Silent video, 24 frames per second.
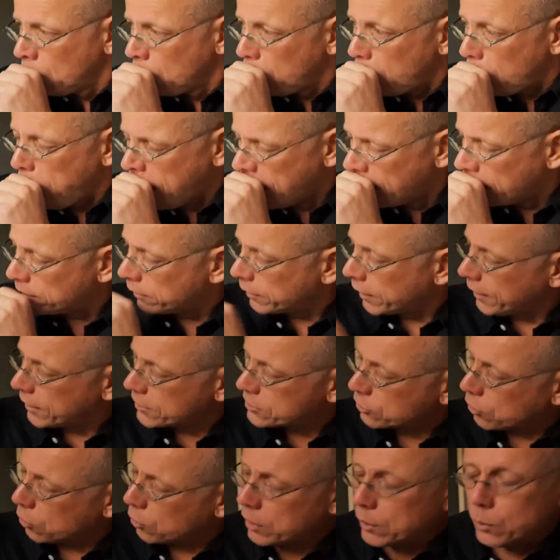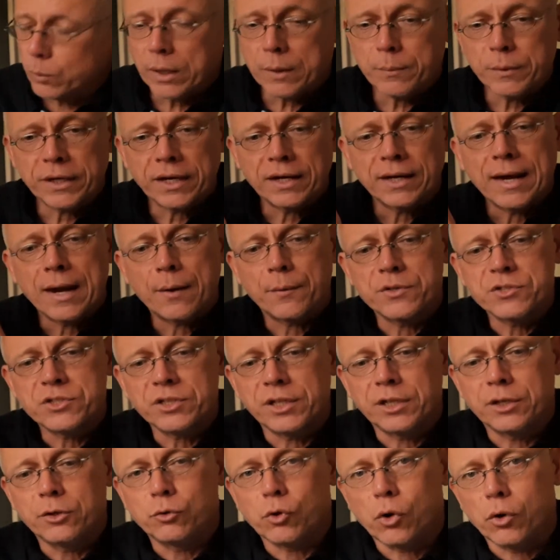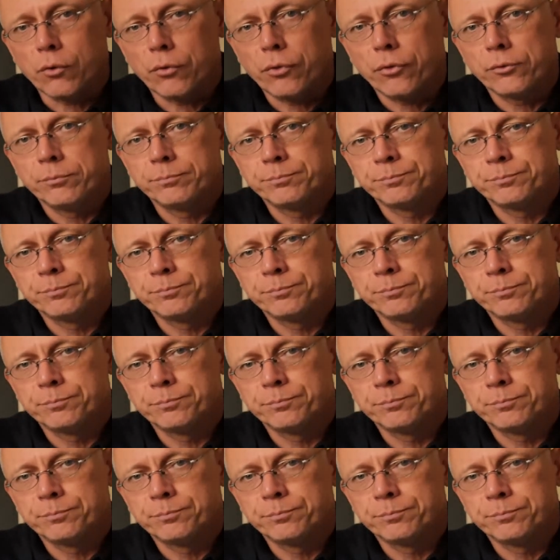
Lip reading: And that's the only way we can guarantee growth.